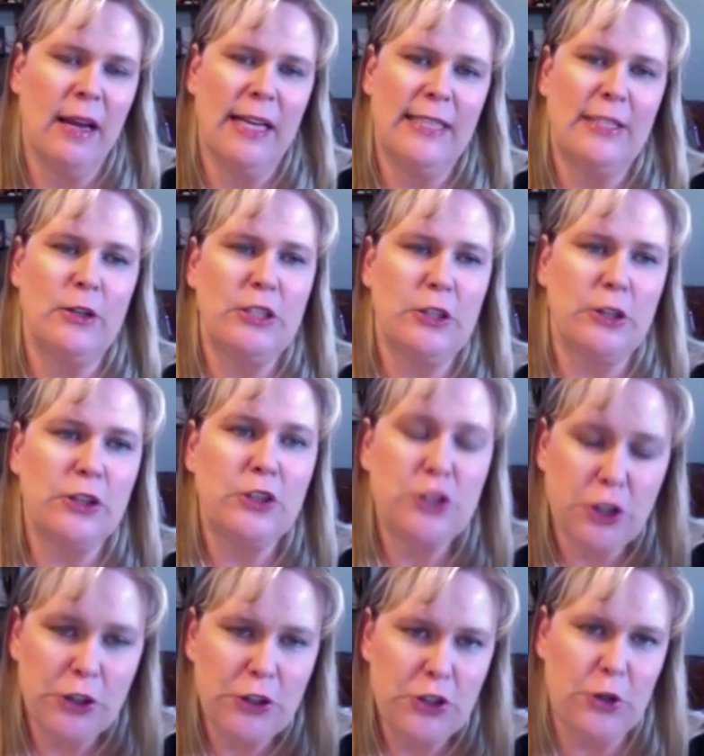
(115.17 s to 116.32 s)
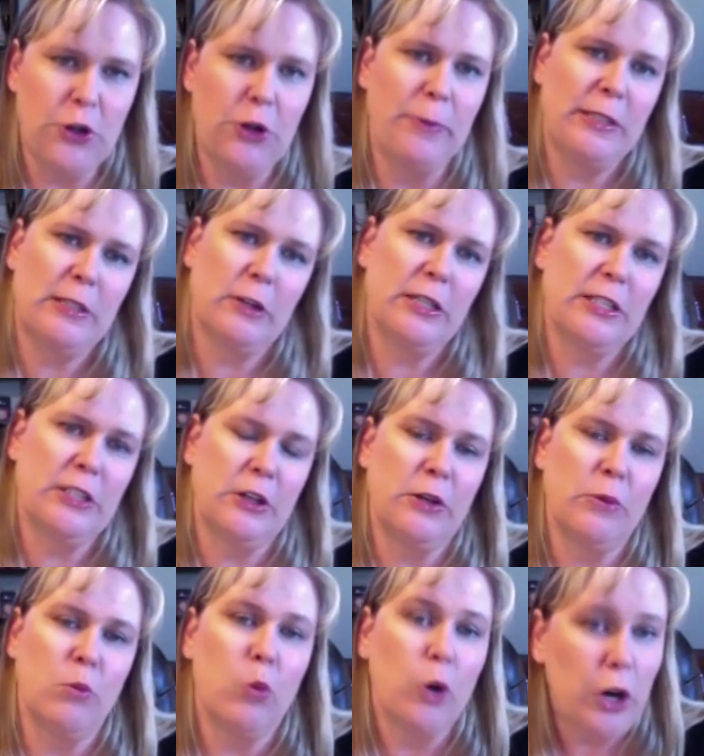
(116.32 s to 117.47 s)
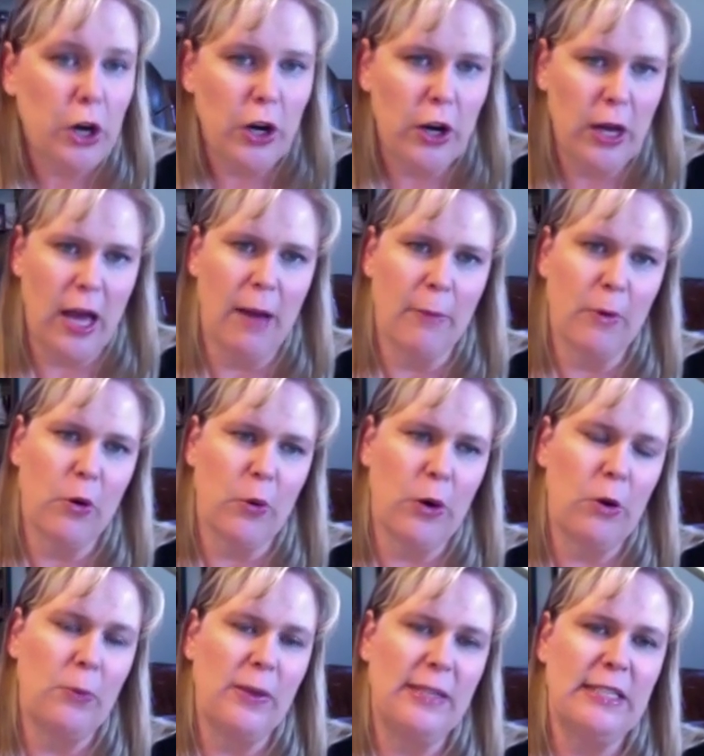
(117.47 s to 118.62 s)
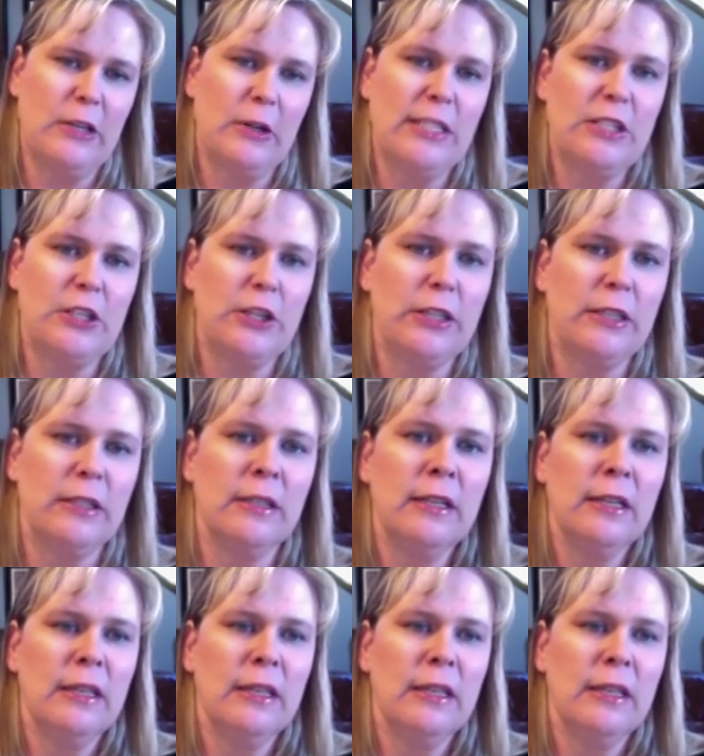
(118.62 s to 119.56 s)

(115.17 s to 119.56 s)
Is there a certain church group? Is there a certain work group? Is there a certain